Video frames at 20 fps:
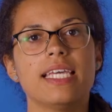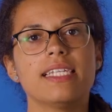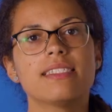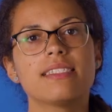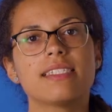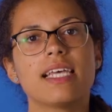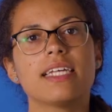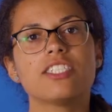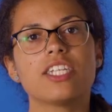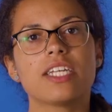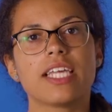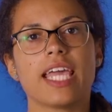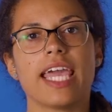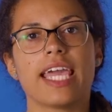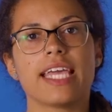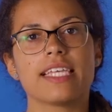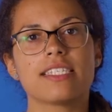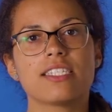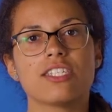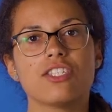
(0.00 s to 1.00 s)
In such a
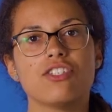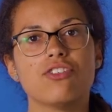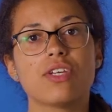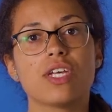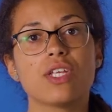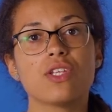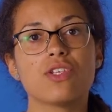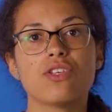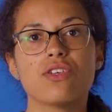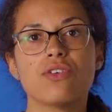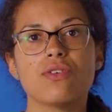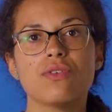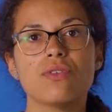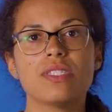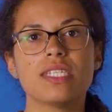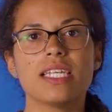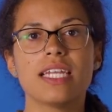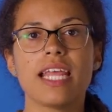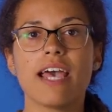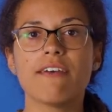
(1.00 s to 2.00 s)
case, you can
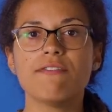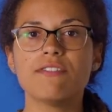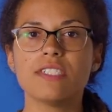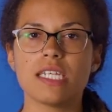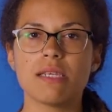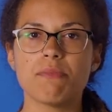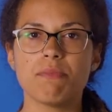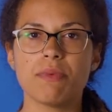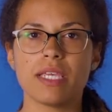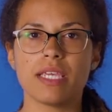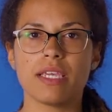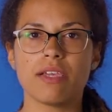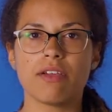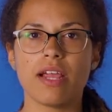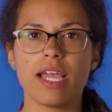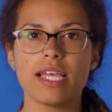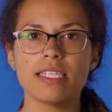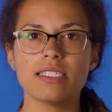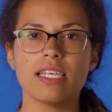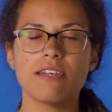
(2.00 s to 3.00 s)
use an FTP or
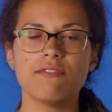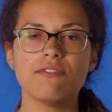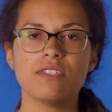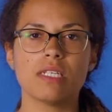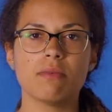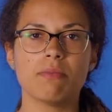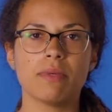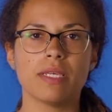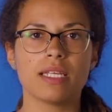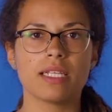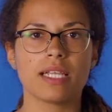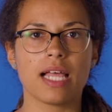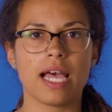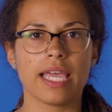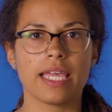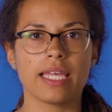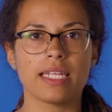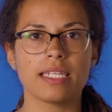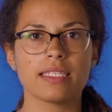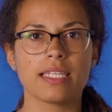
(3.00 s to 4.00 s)
SFTP
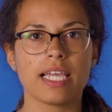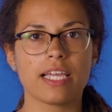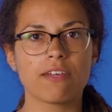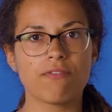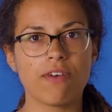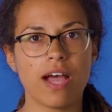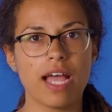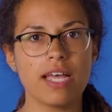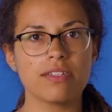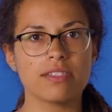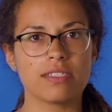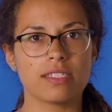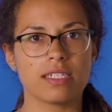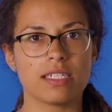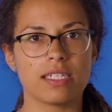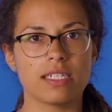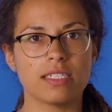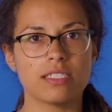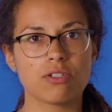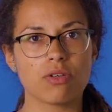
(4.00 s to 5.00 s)
client like
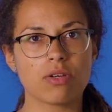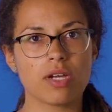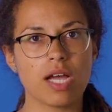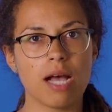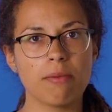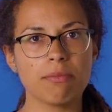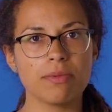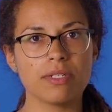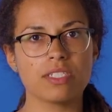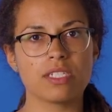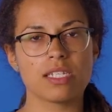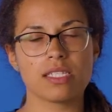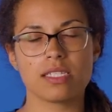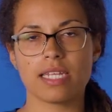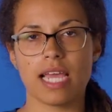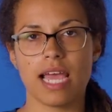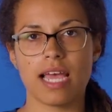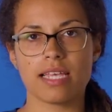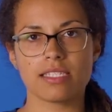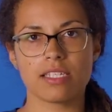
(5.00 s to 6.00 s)
FileZilla to accomplish this
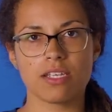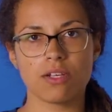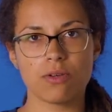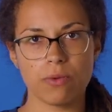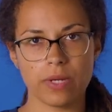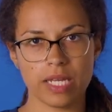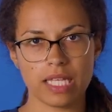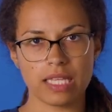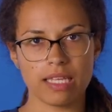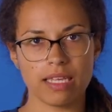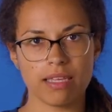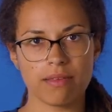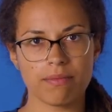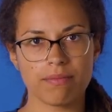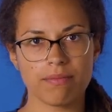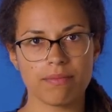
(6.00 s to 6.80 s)
task quickly.